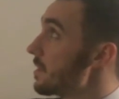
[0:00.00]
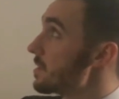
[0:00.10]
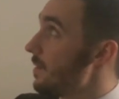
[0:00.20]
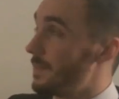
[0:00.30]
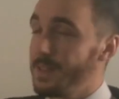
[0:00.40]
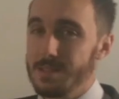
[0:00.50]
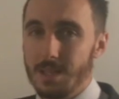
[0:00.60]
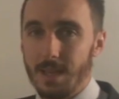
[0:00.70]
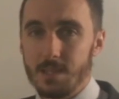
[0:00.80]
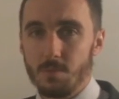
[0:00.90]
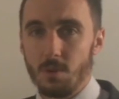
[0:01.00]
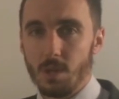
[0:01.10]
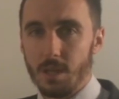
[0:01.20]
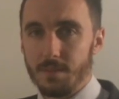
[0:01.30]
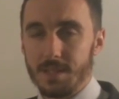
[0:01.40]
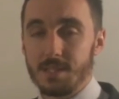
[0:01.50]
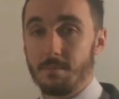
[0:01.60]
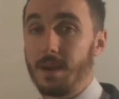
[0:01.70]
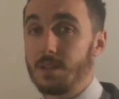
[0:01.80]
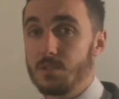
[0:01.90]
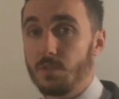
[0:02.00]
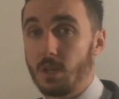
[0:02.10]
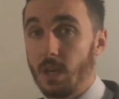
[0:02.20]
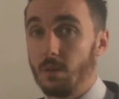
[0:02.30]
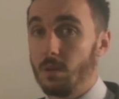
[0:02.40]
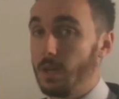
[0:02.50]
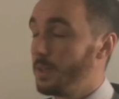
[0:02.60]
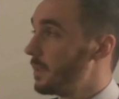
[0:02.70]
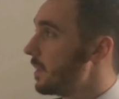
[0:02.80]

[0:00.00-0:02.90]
So in this case, we're looking at the demand for cola.